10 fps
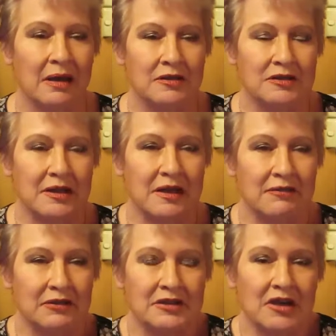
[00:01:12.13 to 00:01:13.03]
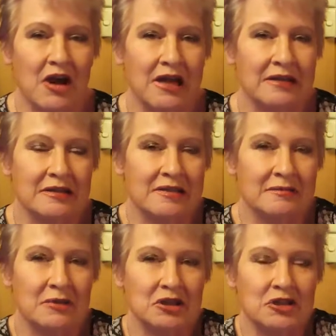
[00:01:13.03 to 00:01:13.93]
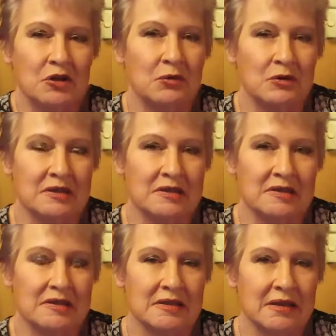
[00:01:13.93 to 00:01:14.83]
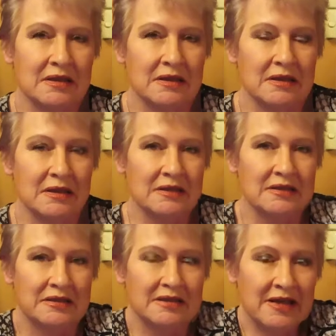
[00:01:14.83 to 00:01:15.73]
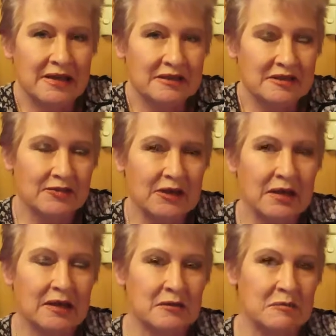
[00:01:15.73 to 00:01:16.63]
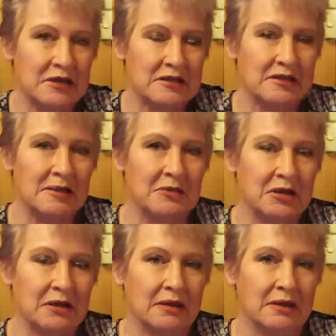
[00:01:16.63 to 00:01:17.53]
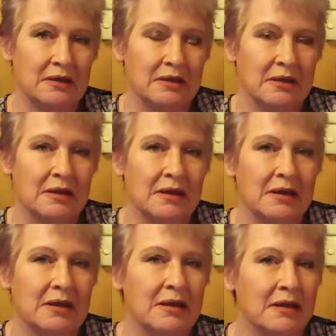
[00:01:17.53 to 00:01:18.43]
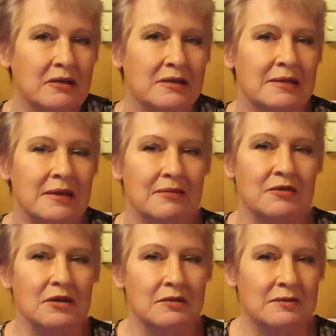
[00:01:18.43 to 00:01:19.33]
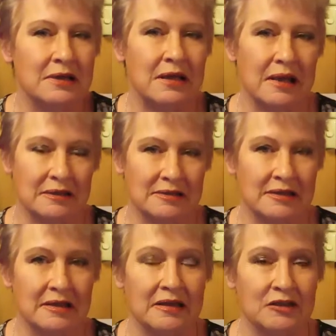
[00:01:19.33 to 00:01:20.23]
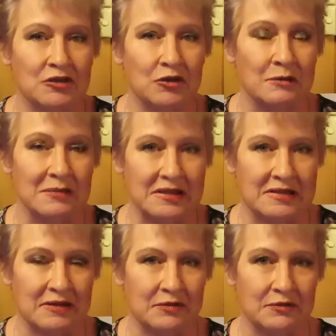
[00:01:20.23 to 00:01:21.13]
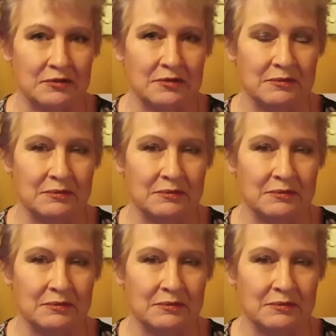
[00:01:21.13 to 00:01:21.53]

I used to have a tightness in my shoulders, a tense feeling in my stomach, and I could never relax and enjoy myself.